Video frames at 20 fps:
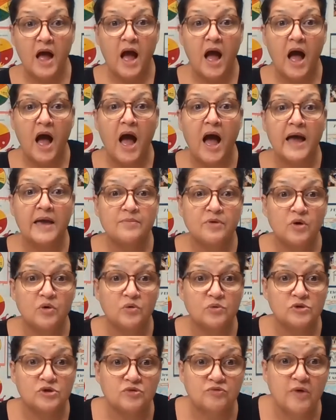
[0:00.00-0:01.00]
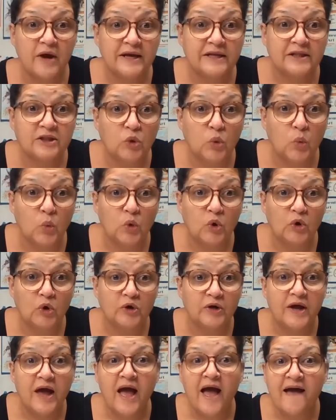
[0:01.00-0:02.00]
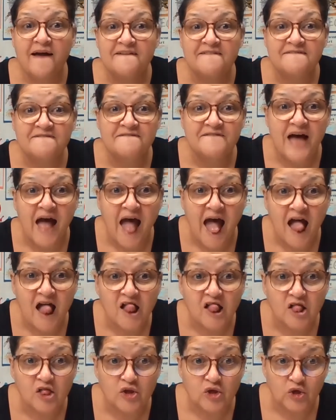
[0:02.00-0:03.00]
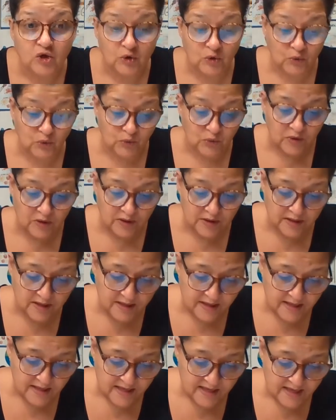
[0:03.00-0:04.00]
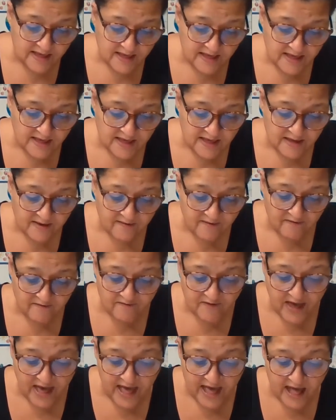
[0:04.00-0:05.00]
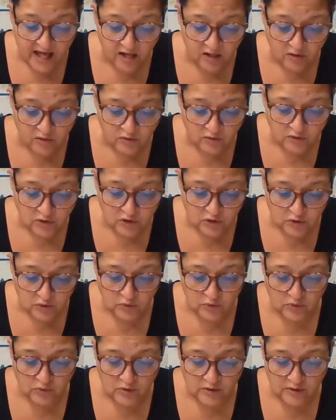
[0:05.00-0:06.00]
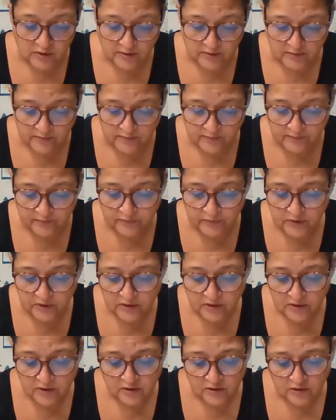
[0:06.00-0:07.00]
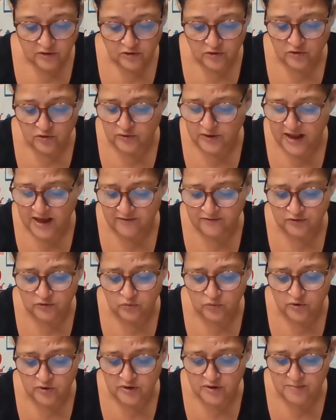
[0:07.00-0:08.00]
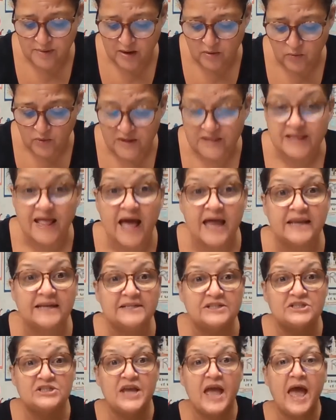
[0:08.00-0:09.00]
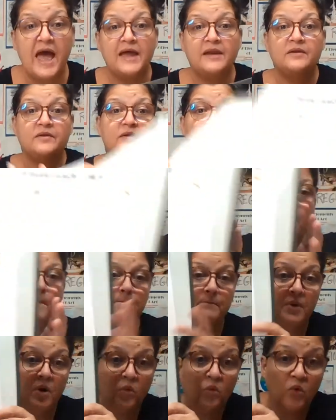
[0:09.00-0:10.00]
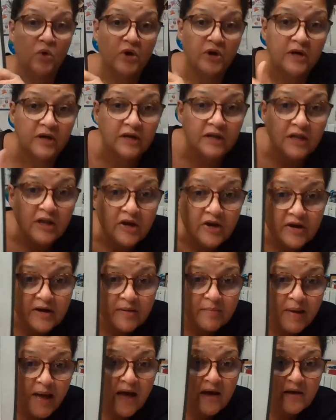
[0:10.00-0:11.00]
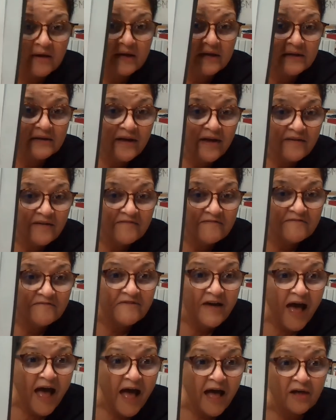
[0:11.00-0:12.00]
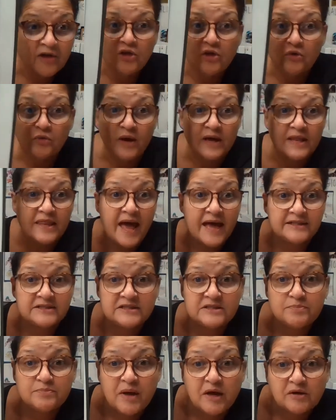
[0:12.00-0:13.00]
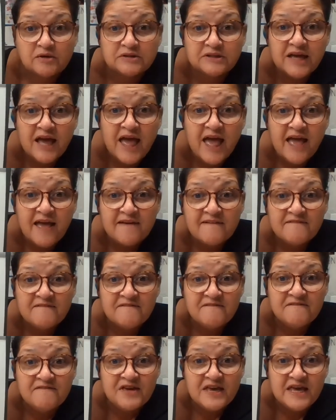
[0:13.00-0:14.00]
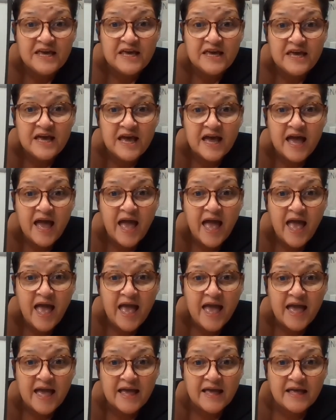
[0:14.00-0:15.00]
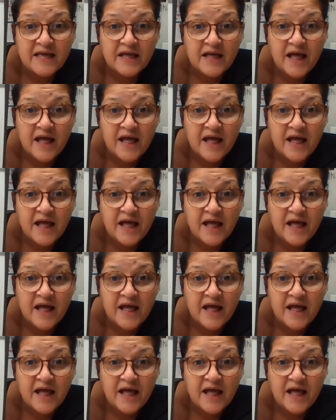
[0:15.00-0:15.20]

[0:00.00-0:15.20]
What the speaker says: I'm going to write the word value. Value. You don't have to worry about what that is yet, but we're going to learn about it. Value, and that's spelled V-A-L-U-E.